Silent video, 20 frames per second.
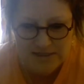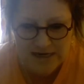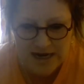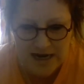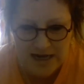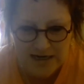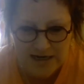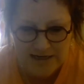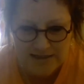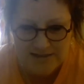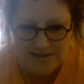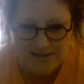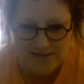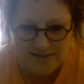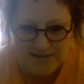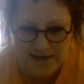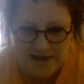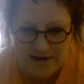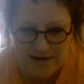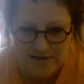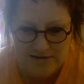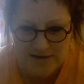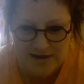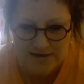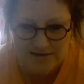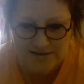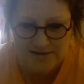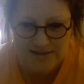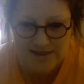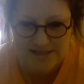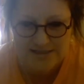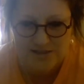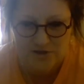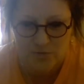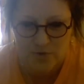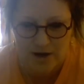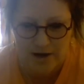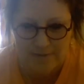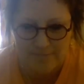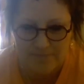die like, like
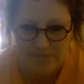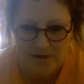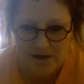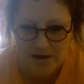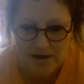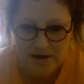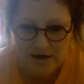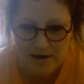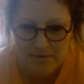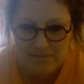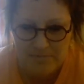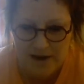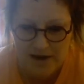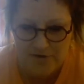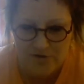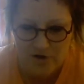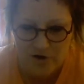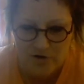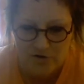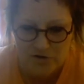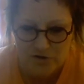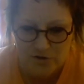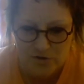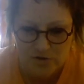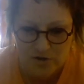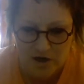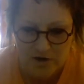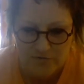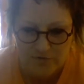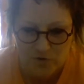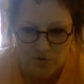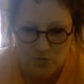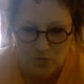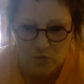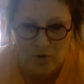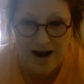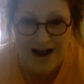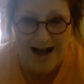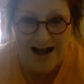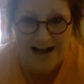and may those who love you
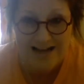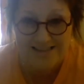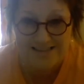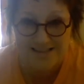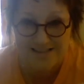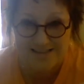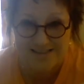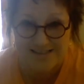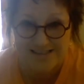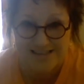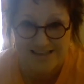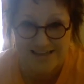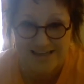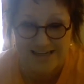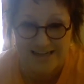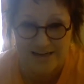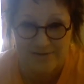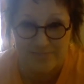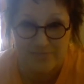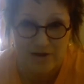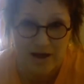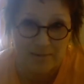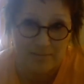rise. This is key.